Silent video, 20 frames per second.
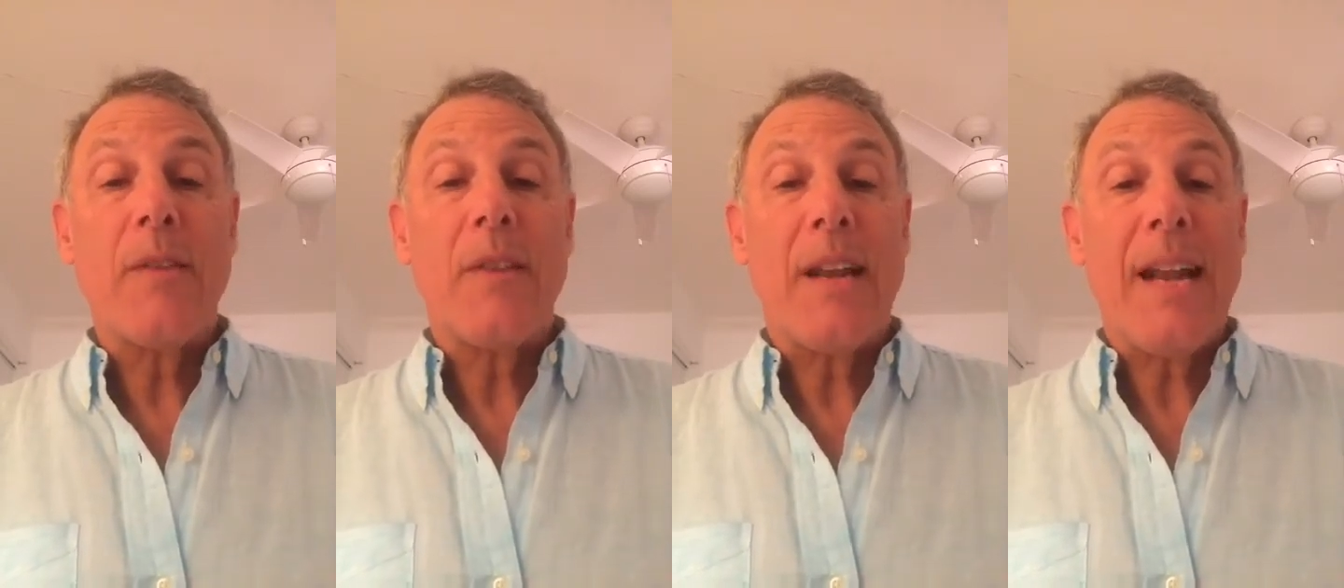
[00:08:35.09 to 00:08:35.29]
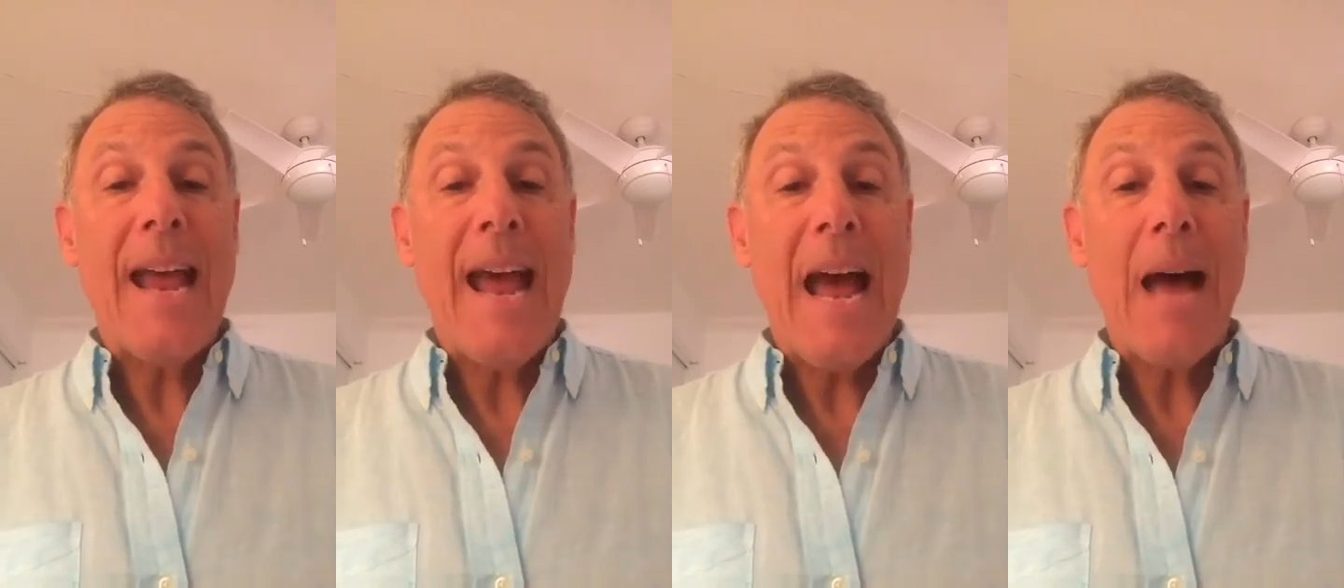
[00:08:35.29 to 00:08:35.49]

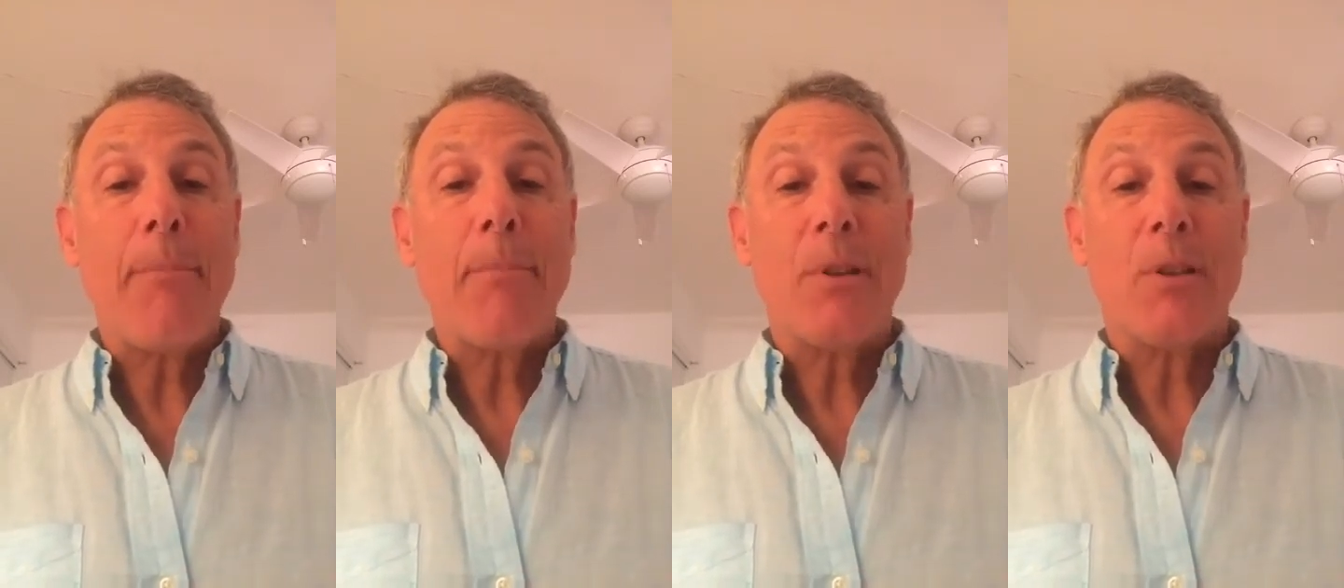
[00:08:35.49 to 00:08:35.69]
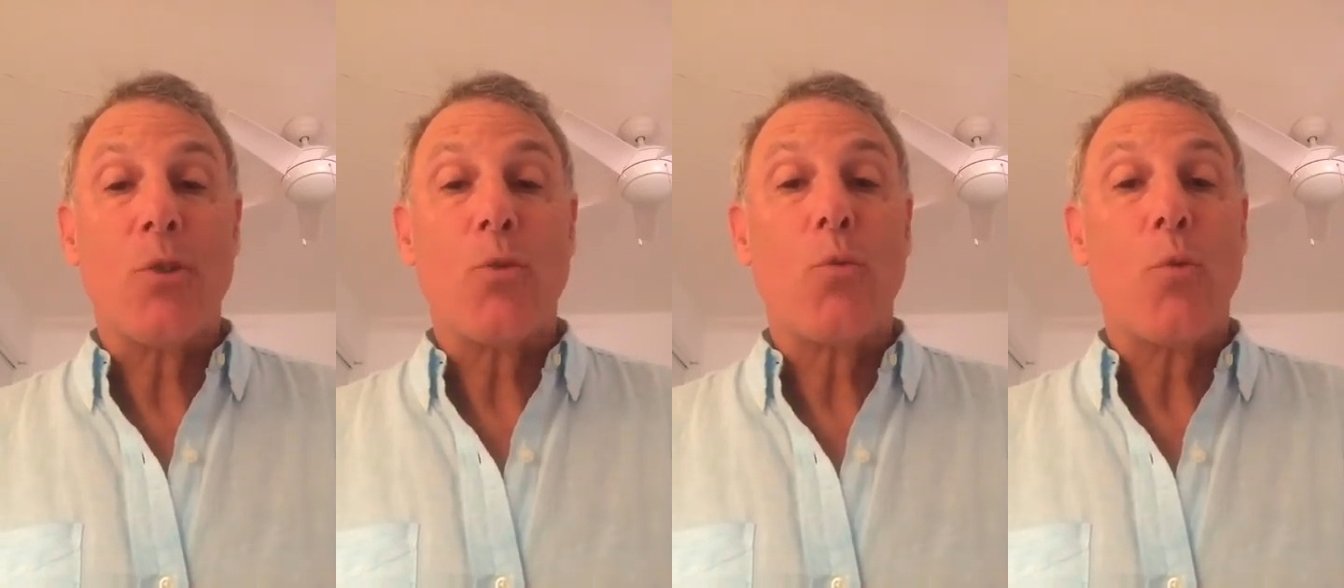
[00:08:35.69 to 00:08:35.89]
that
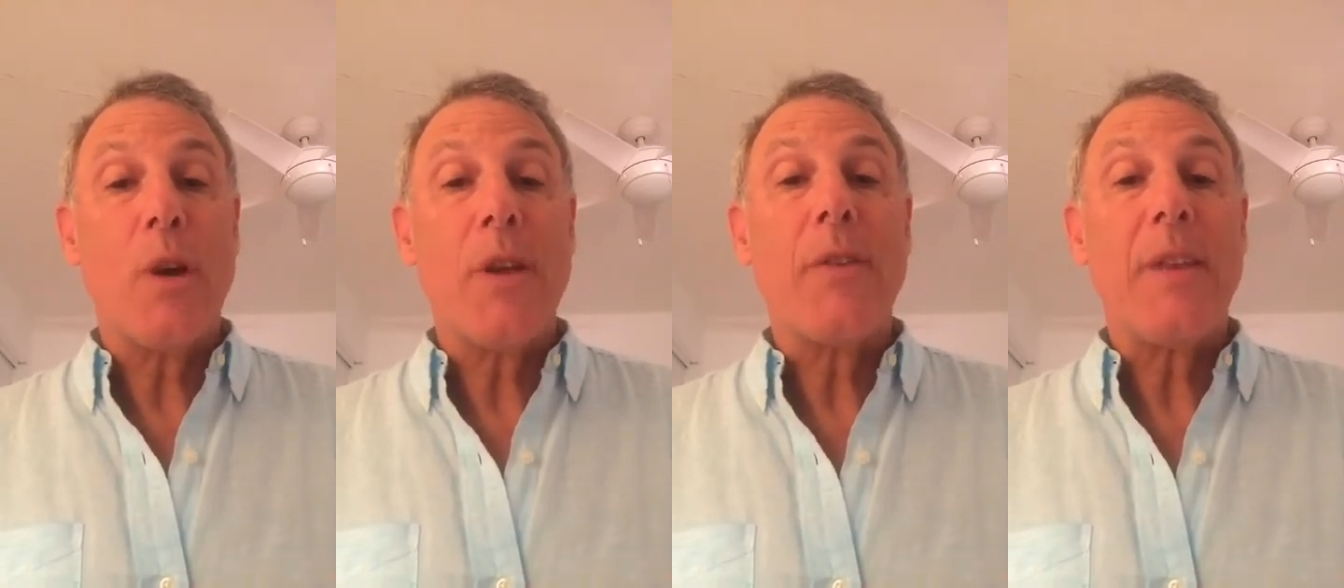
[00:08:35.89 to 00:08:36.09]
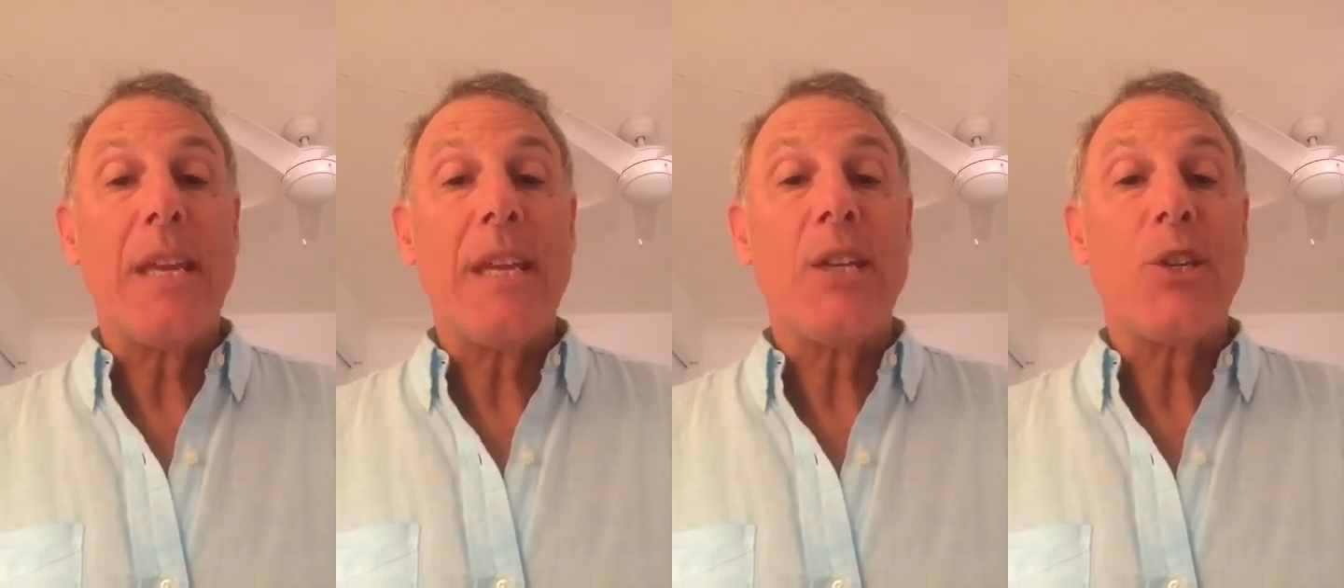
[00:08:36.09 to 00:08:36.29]
happens
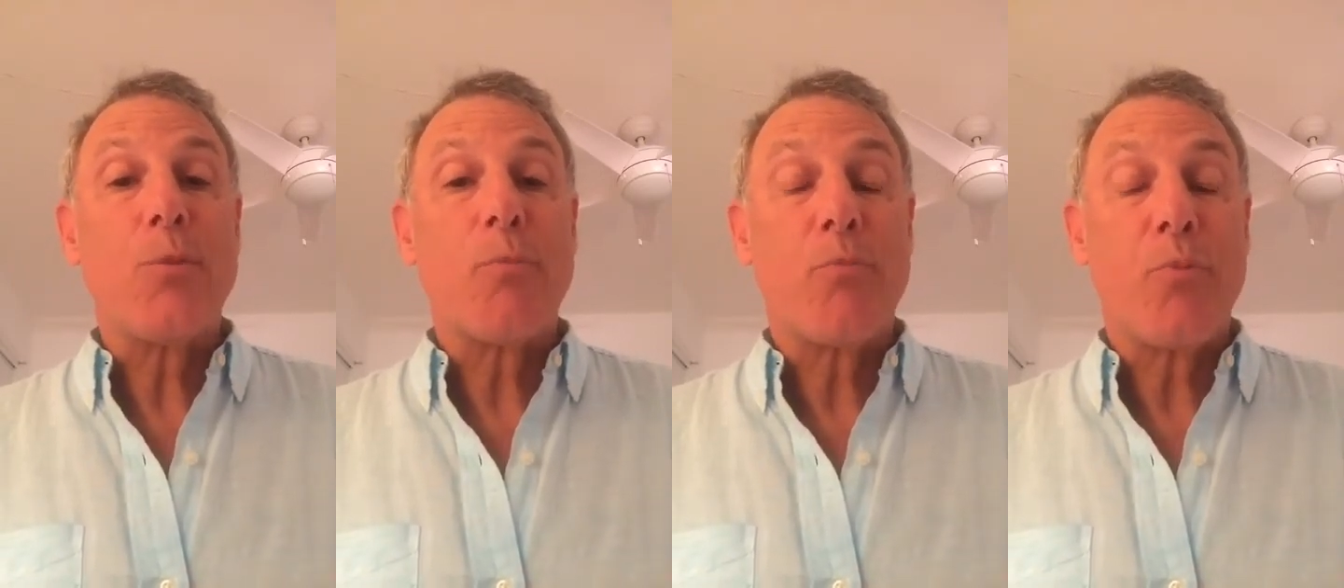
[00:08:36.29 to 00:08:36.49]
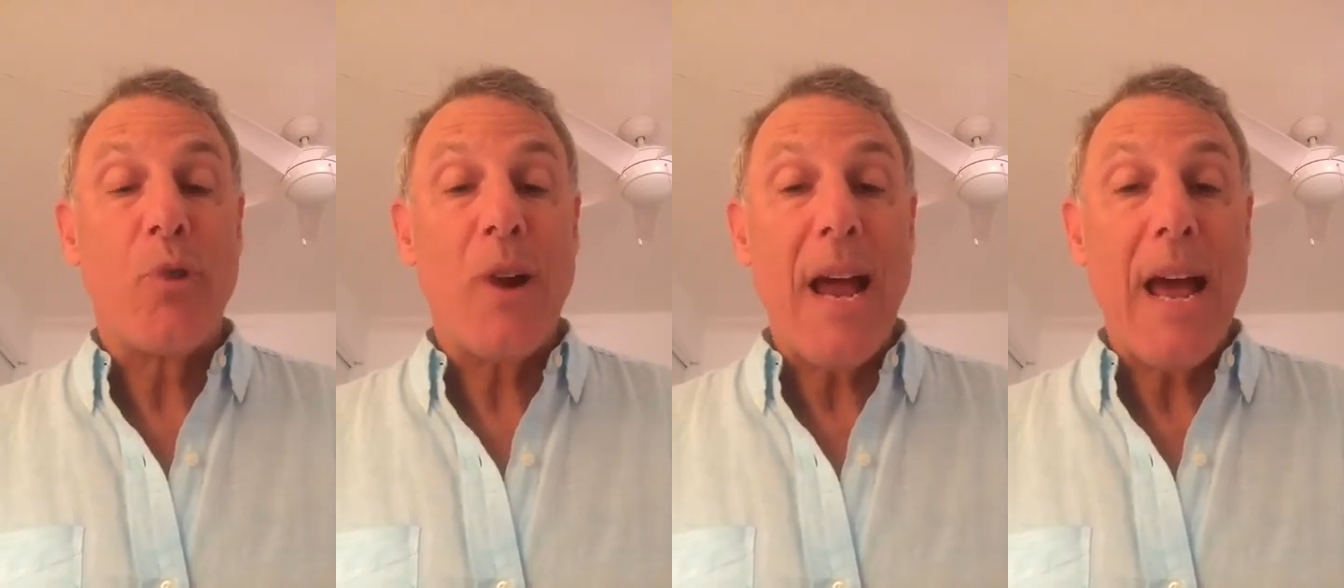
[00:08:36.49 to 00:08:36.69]
with
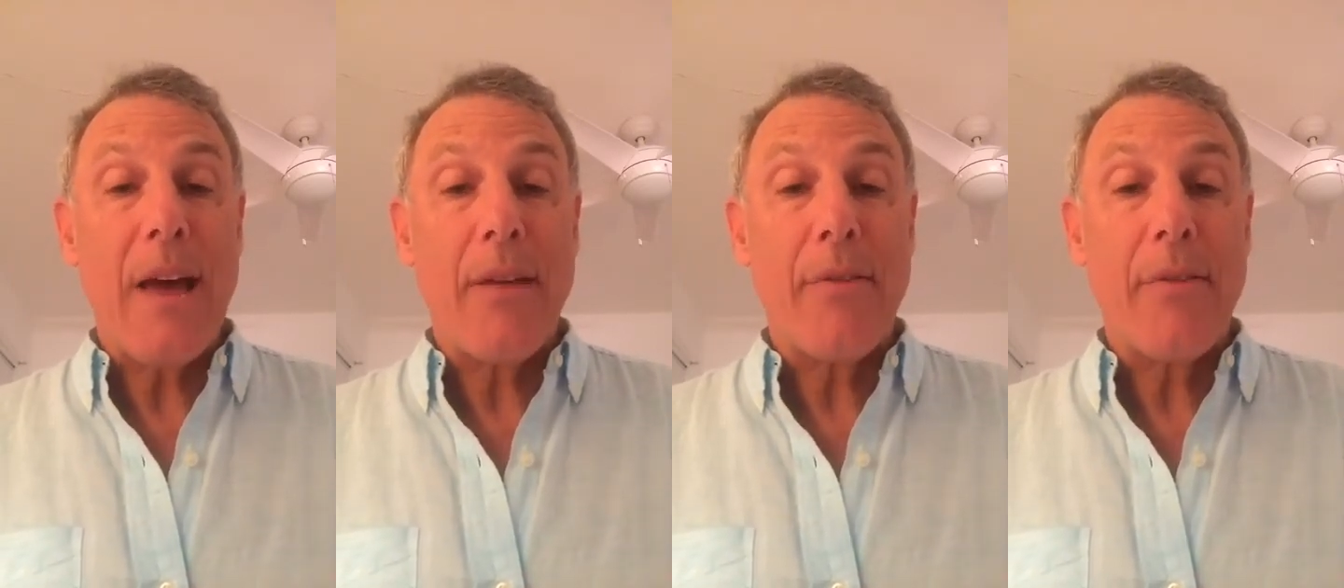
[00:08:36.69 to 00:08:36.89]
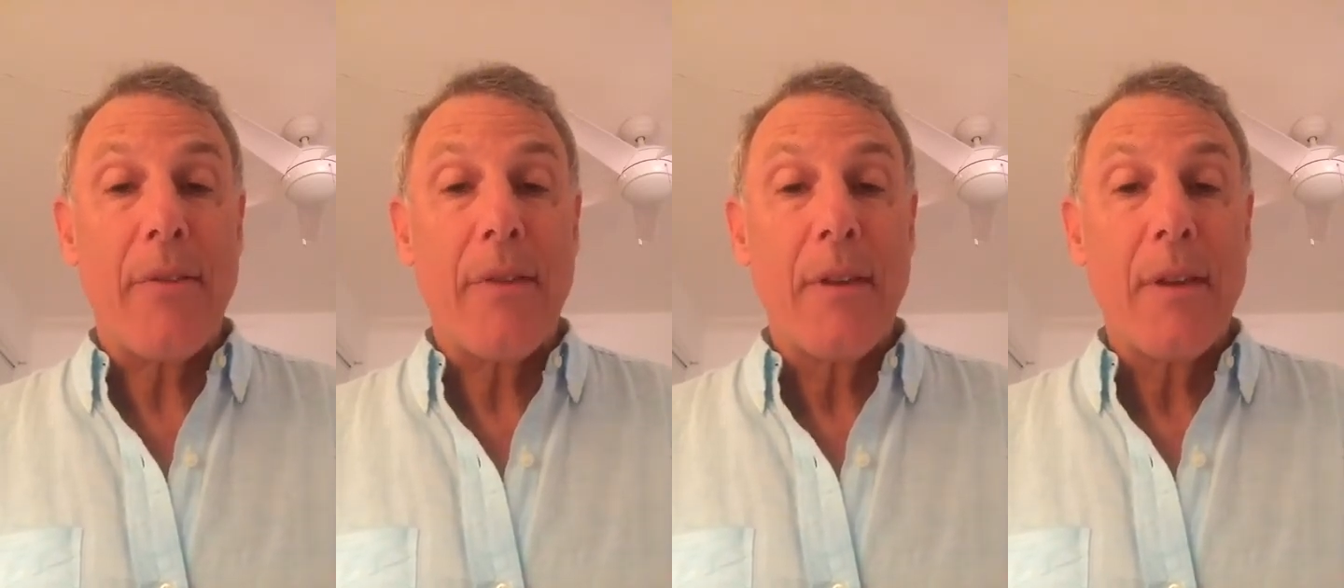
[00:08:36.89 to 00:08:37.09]
each
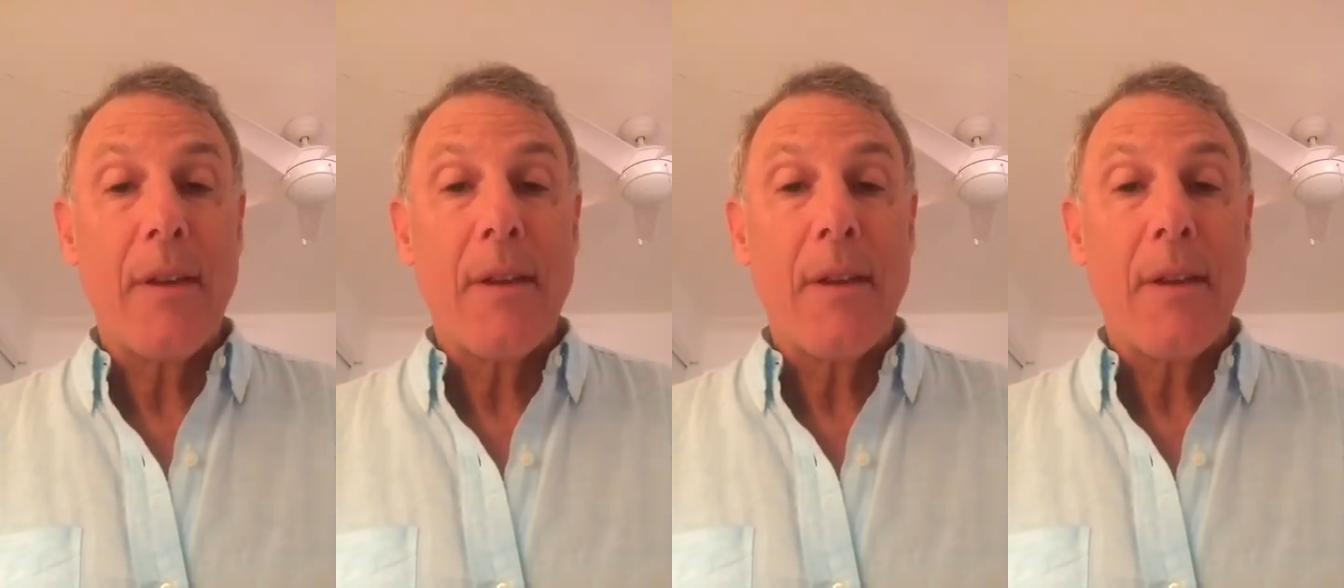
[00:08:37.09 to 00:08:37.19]
breath